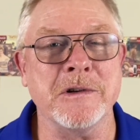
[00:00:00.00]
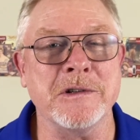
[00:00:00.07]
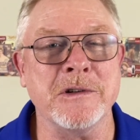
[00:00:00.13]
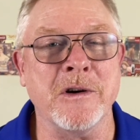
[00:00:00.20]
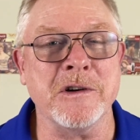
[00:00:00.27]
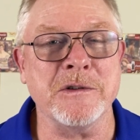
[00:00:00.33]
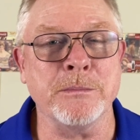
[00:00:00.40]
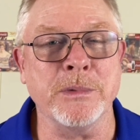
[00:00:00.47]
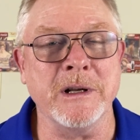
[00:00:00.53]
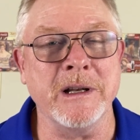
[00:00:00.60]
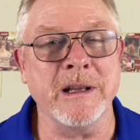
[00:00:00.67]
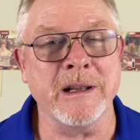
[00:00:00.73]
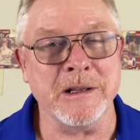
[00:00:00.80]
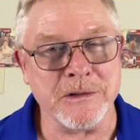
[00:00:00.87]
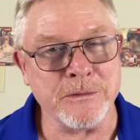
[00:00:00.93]
starts
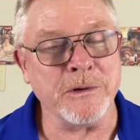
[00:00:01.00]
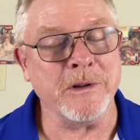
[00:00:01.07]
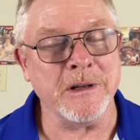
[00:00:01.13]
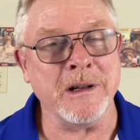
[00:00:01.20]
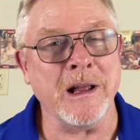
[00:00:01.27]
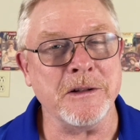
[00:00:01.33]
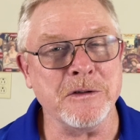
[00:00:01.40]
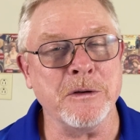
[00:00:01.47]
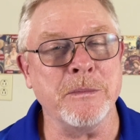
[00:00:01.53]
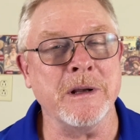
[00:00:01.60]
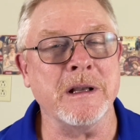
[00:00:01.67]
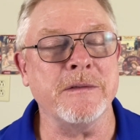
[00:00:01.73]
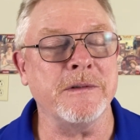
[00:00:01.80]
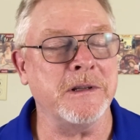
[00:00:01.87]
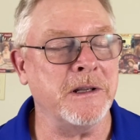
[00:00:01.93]
bleeding, it's really not too big
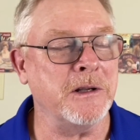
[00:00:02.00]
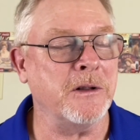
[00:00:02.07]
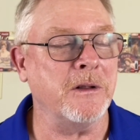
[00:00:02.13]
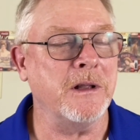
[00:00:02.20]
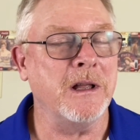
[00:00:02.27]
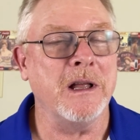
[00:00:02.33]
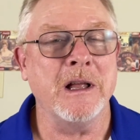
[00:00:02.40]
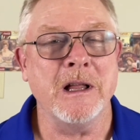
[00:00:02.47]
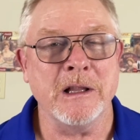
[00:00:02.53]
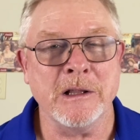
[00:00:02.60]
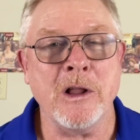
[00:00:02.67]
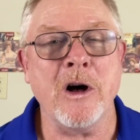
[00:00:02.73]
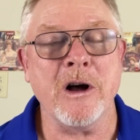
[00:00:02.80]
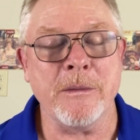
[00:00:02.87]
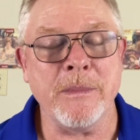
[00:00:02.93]
of a deal.
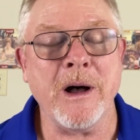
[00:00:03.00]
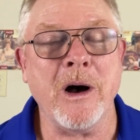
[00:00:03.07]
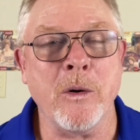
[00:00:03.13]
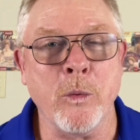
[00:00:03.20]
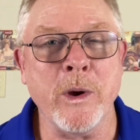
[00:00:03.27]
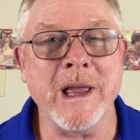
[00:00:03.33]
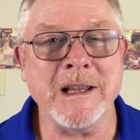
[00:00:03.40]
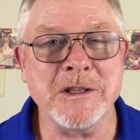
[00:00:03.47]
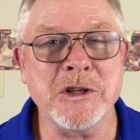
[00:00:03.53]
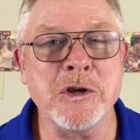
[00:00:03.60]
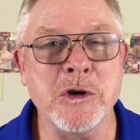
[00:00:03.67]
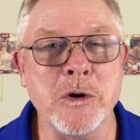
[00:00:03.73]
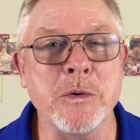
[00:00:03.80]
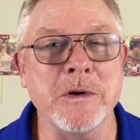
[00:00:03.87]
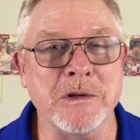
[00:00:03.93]
Long about week
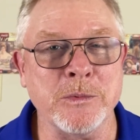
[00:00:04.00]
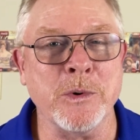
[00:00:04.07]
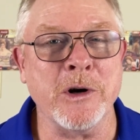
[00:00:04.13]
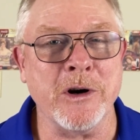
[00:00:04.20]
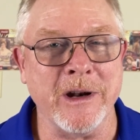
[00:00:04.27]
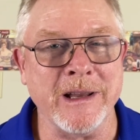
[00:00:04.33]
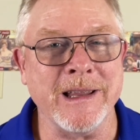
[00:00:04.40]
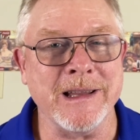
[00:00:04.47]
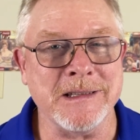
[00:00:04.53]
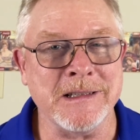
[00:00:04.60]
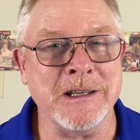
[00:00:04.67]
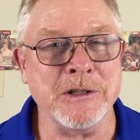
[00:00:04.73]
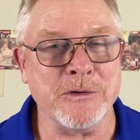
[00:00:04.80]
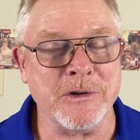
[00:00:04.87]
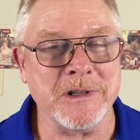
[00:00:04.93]
2 is where it gets
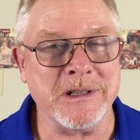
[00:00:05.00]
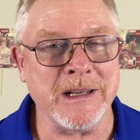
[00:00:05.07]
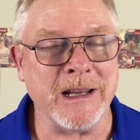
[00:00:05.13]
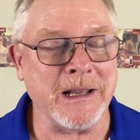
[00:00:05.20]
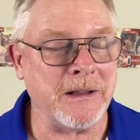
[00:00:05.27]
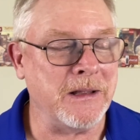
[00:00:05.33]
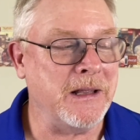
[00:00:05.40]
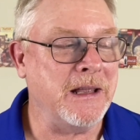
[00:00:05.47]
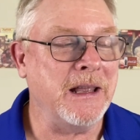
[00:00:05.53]
interesting.